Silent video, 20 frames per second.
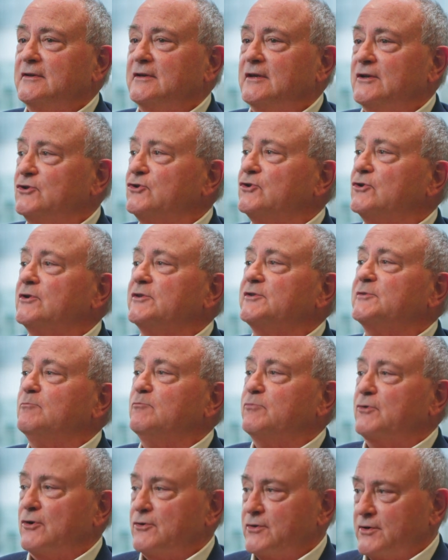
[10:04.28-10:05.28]
insurance
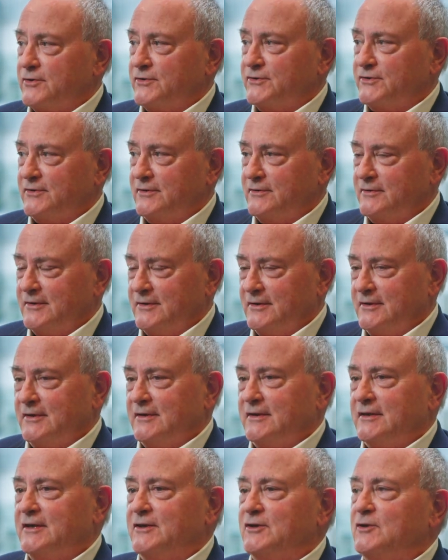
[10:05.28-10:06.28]
brokers
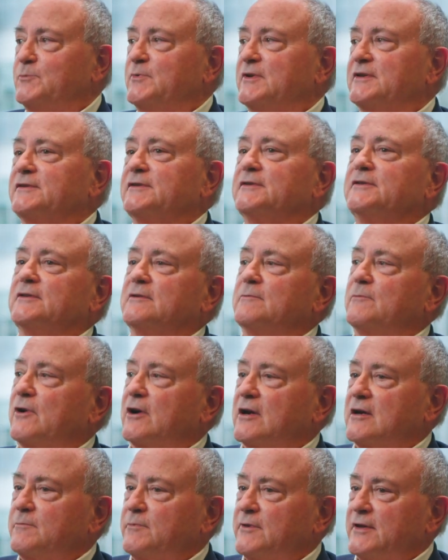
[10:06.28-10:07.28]
that do business in the
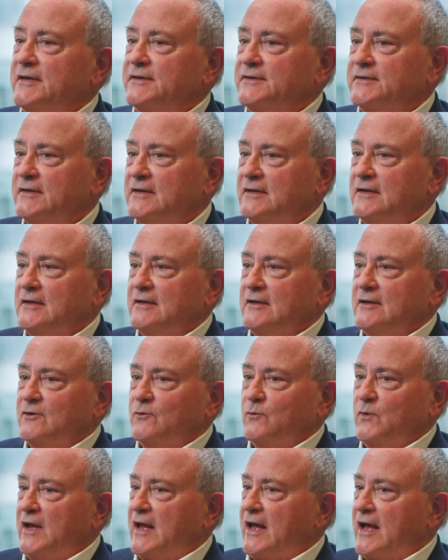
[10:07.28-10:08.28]
marketplace.
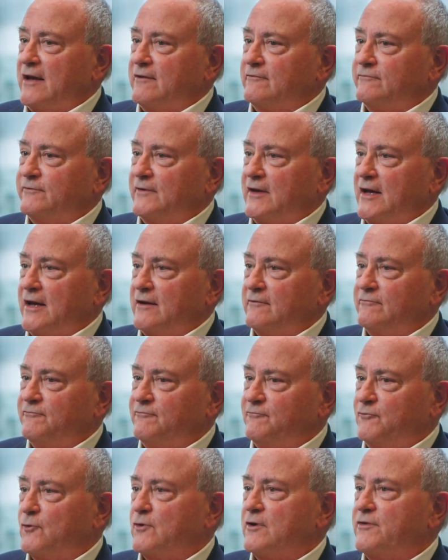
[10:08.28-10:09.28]
We have
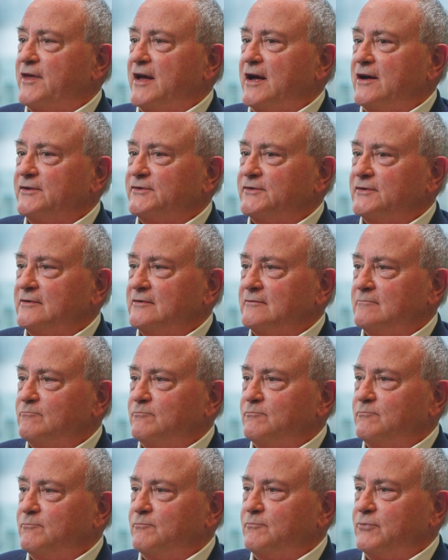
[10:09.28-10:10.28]
4,000
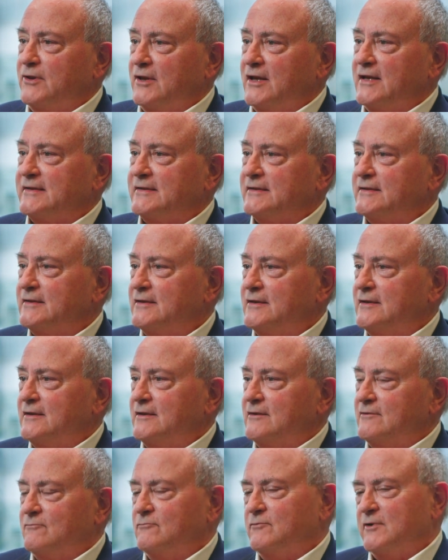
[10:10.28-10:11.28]
plus,
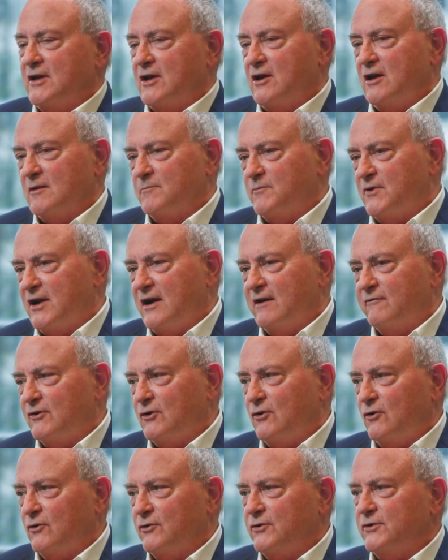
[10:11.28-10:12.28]
we call them cover
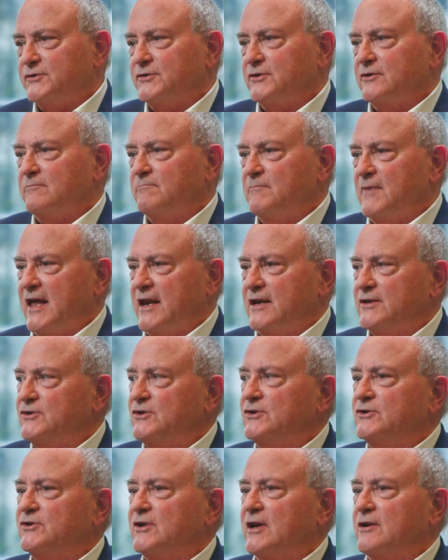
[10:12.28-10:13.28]
holders or
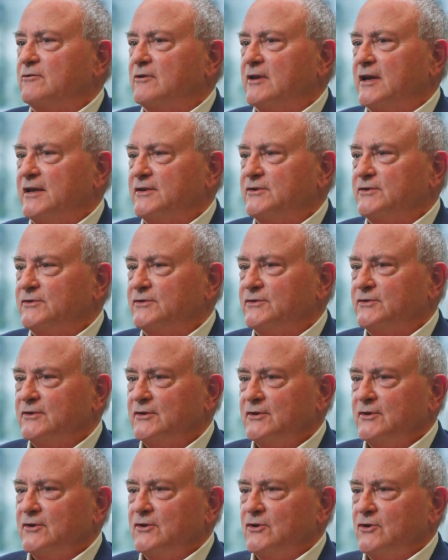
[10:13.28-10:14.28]
managing general agents
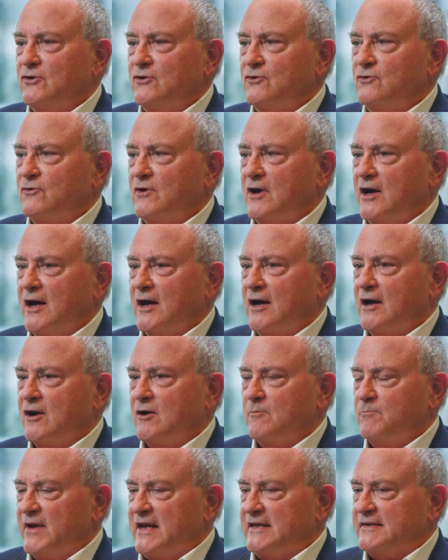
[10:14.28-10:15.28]
who
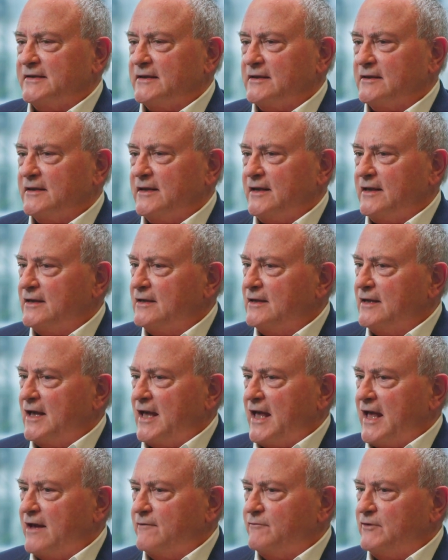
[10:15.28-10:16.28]
are basically
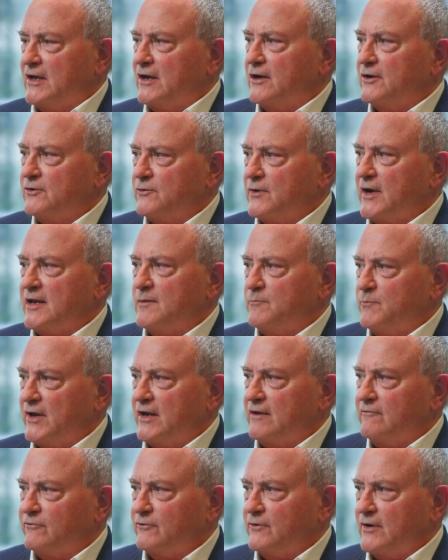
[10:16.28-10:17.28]
have the underwriting
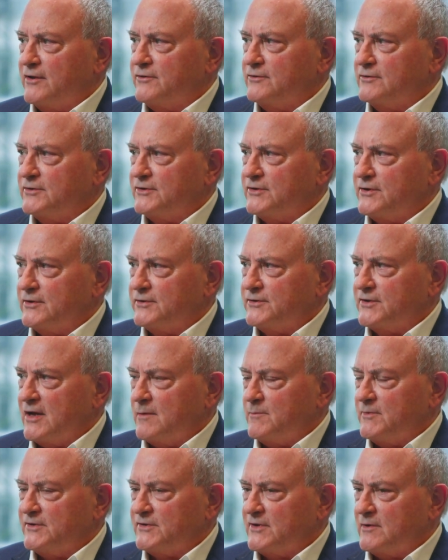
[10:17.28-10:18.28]
pen for other insurance
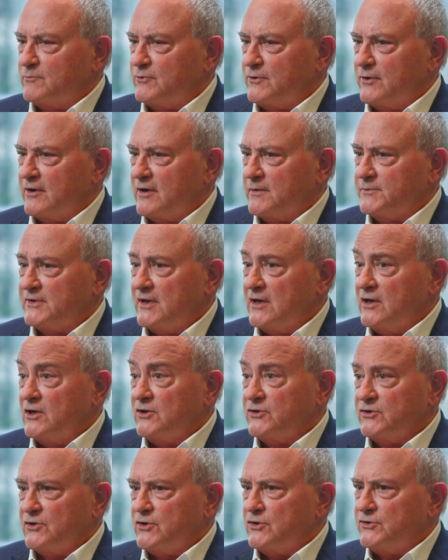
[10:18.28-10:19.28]
companies on programs.
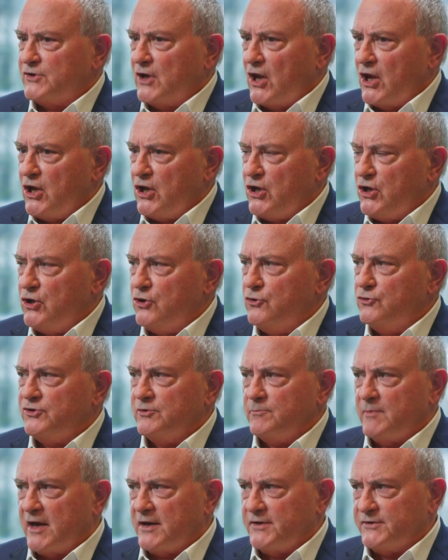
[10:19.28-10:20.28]
So there's a huge
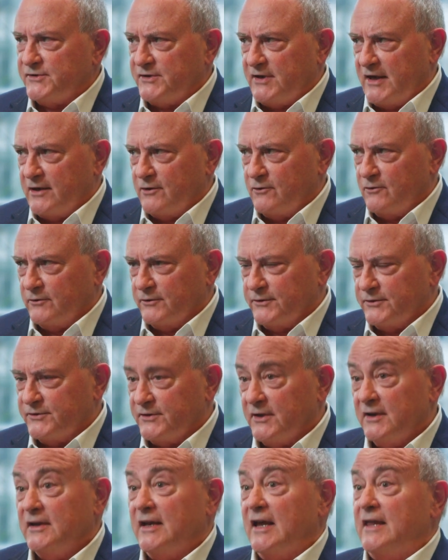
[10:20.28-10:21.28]
amount of
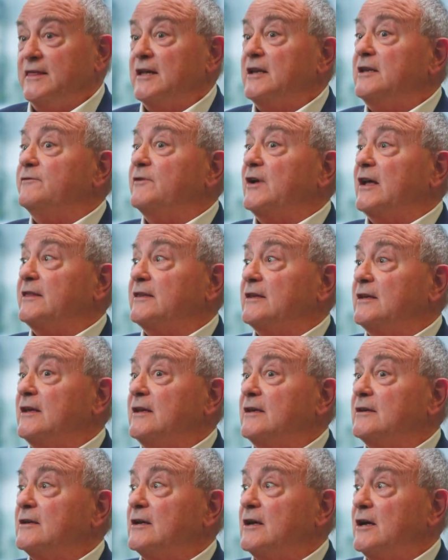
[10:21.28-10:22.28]
stakeholders. And then you've got the
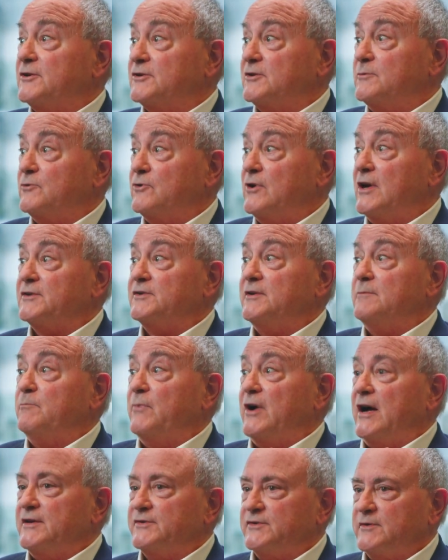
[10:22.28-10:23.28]
customer who actually
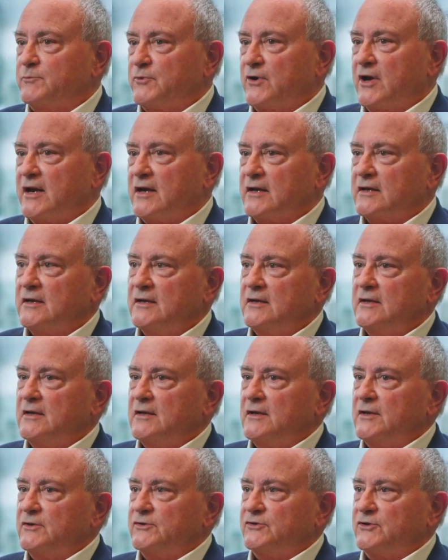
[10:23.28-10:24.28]
buys the product.
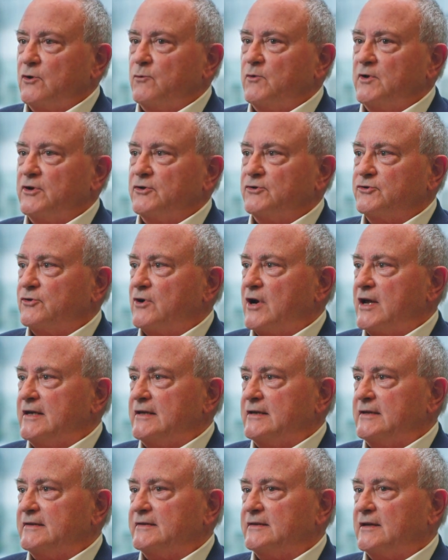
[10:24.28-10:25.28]
So when you're trying
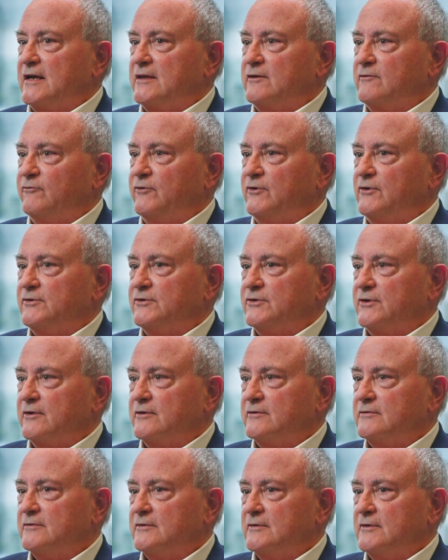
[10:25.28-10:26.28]
to design the future,